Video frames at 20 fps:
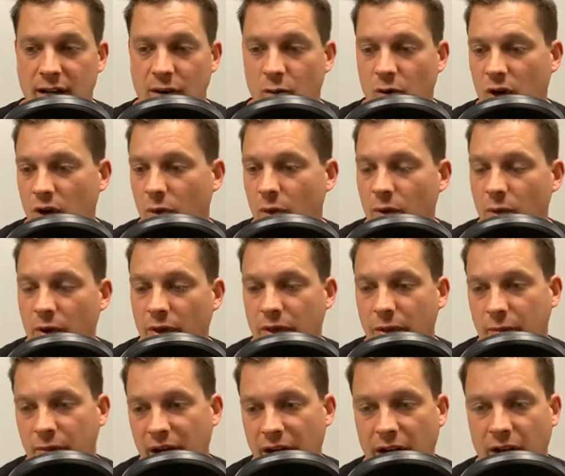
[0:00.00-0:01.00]
well, we want the
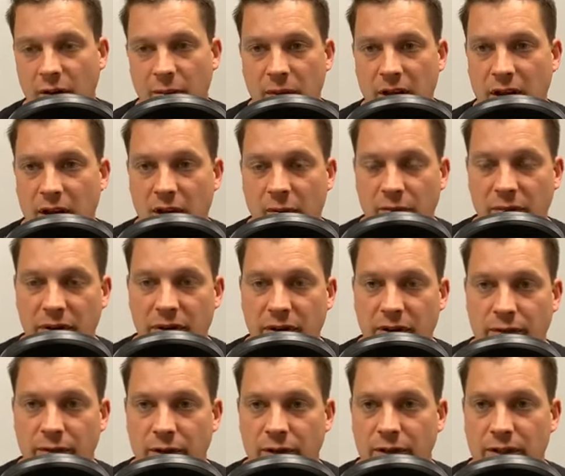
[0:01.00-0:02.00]
buyer to make up the
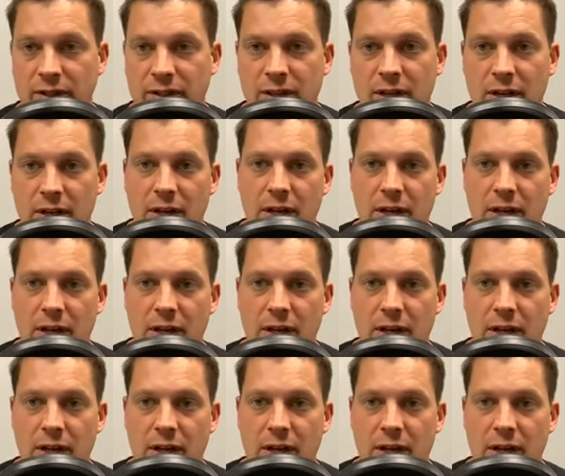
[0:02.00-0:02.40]
difference